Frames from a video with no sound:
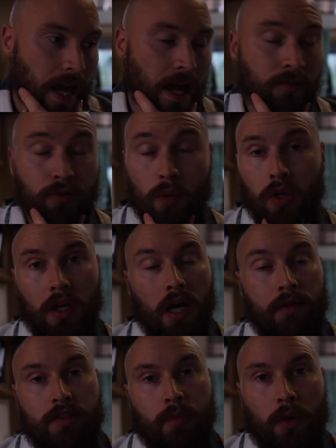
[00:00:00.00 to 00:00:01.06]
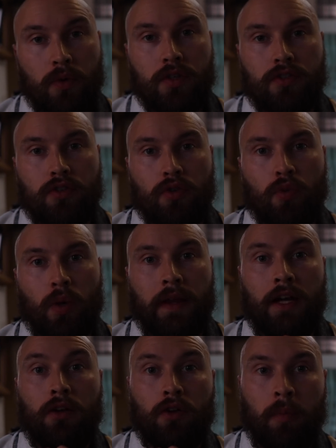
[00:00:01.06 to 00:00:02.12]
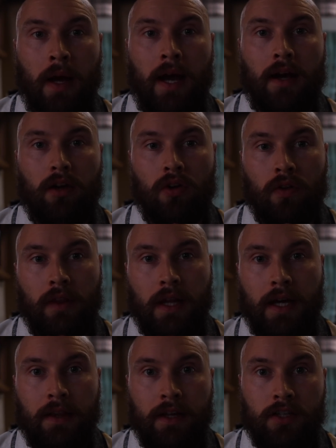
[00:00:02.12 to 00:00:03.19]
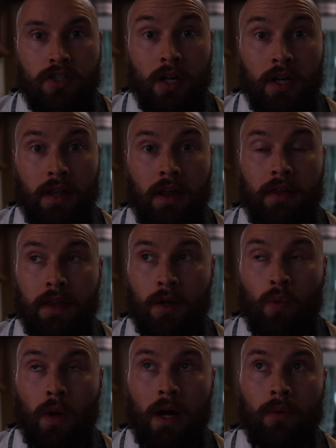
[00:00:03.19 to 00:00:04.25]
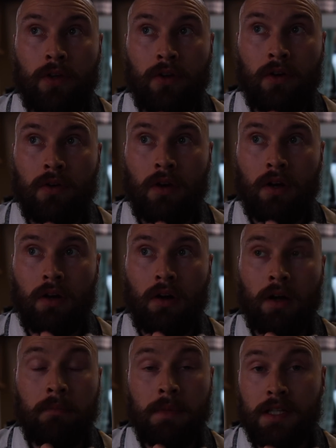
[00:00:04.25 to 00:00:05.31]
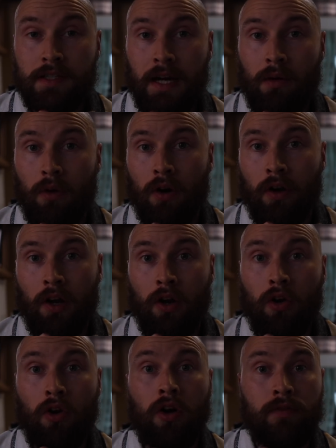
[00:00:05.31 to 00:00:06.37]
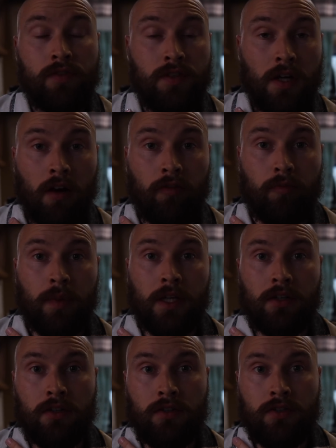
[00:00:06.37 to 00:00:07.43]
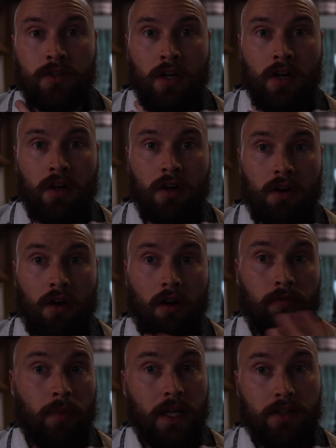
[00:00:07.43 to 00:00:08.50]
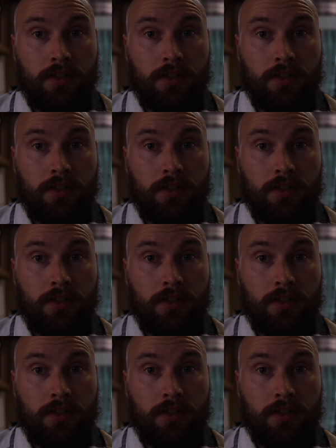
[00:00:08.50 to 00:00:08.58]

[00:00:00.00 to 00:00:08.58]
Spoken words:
Everyone that I've spoken to, when they look back on their journey, they think, wow, you know, like, I missed out on a lot of stuff because of my